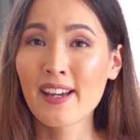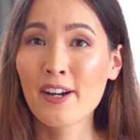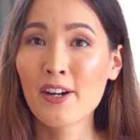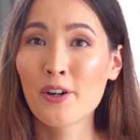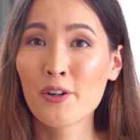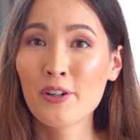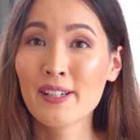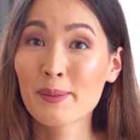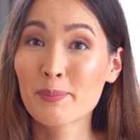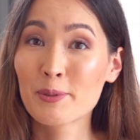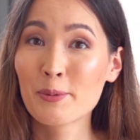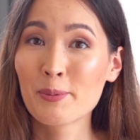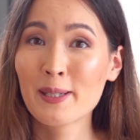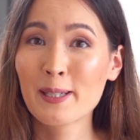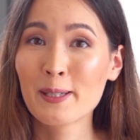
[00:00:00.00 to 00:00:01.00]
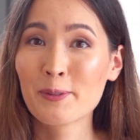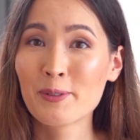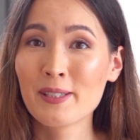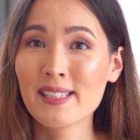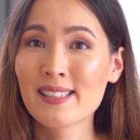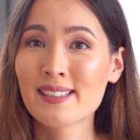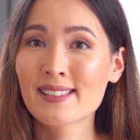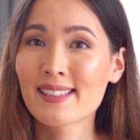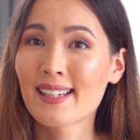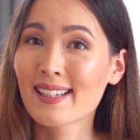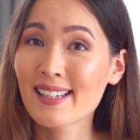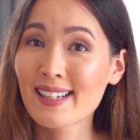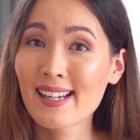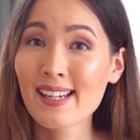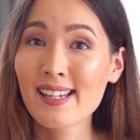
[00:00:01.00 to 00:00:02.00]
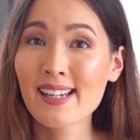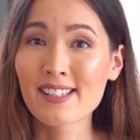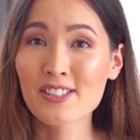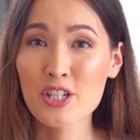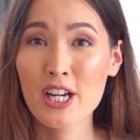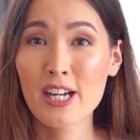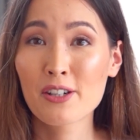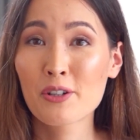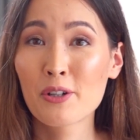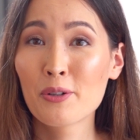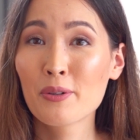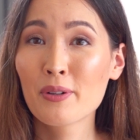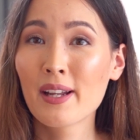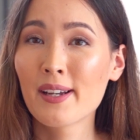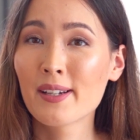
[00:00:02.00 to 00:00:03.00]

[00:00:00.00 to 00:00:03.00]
there are oil-absorbing ingredients like clay and charcoal,